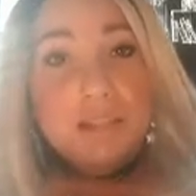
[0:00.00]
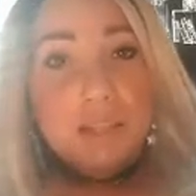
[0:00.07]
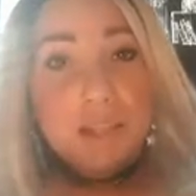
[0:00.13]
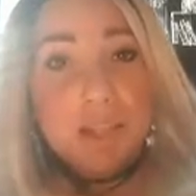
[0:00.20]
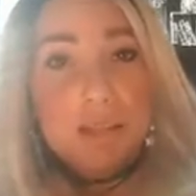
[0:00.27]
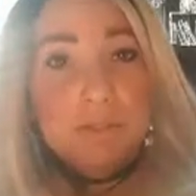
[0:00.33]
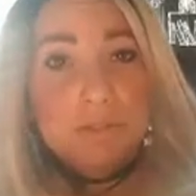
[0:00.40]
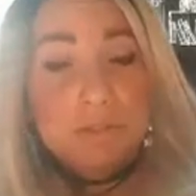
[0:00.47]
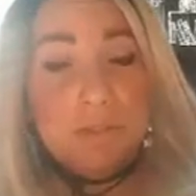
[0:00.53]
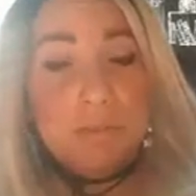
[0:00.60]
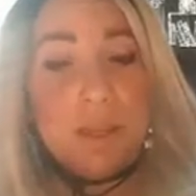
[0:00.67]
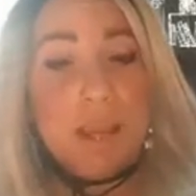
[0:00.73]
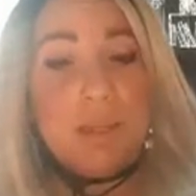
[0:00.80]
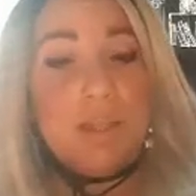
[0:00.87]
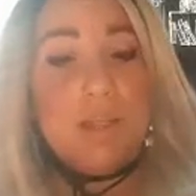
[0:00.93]
in love with the
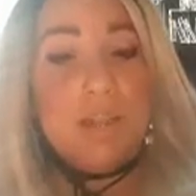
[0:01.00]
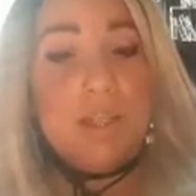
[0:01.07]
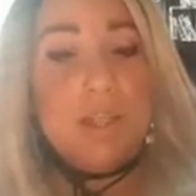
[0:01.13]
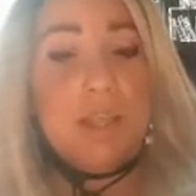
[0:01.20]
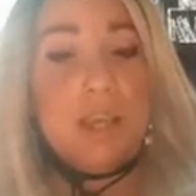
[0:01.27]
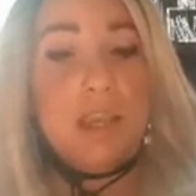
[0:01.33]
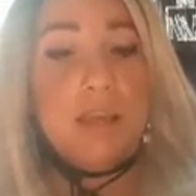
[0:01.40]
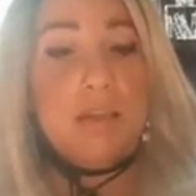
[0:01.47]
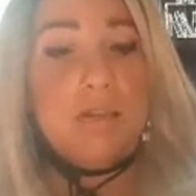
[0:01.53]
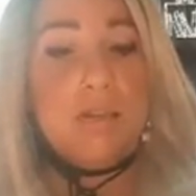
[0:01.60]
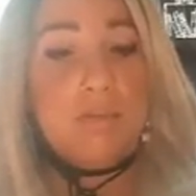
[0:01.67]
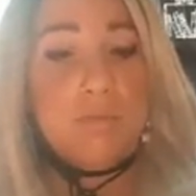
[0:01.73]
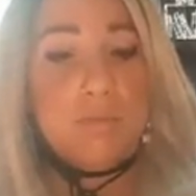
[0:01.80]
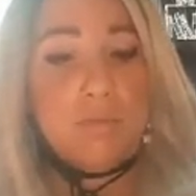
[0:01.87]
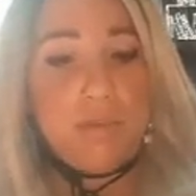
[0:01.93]
packaging. I have a
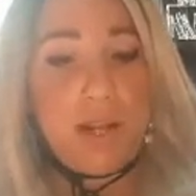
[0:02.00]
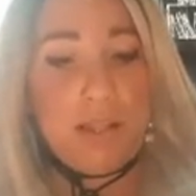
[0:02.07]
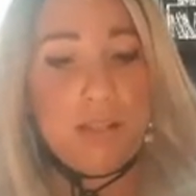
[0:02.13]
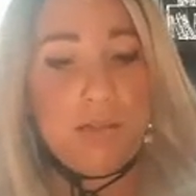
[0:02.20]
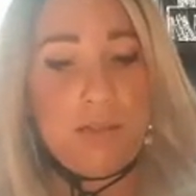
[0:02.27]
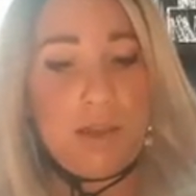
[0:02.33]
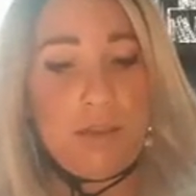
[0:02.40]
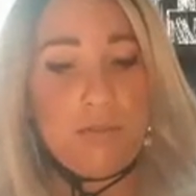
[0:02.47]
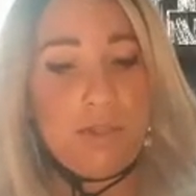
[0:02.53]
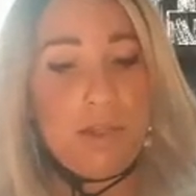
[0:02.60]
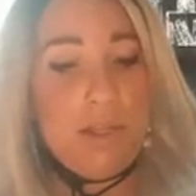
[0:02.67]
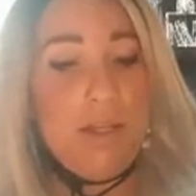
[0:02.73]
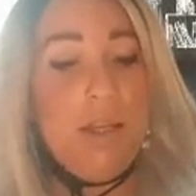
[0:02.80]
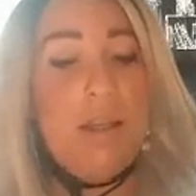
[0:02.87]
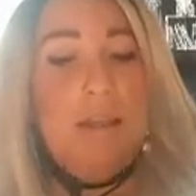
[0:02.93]
couple friends who have
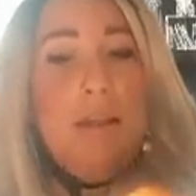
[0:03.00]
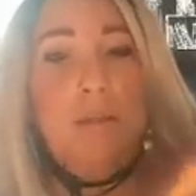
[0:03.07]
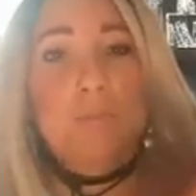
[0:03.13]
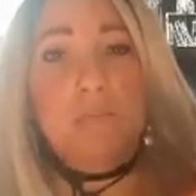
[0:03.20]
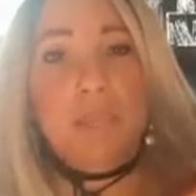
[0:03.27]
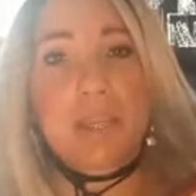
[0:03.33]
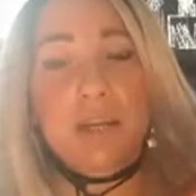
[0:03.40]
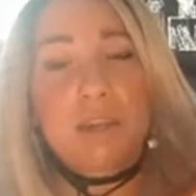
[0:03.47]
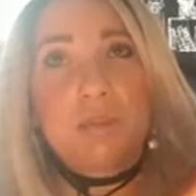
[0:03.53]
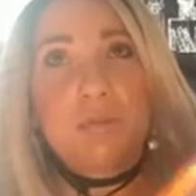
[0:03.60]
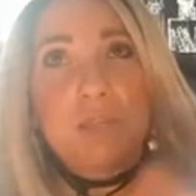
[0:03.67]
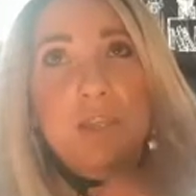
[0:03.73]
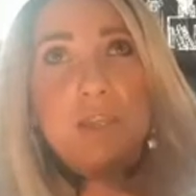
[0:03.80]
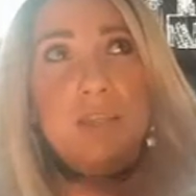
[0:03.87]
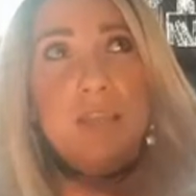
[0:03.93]
it, and I
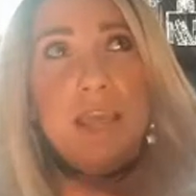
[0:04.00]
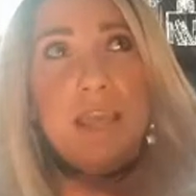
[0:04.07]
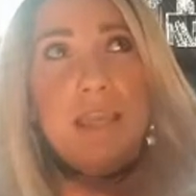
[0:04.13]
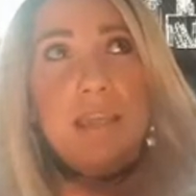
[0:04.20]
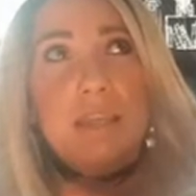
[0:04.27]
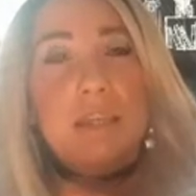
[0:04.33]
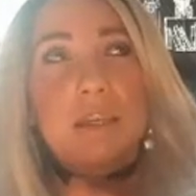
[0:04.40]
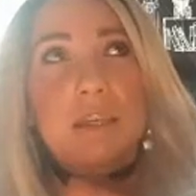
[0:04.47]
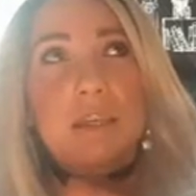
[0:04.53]
feel like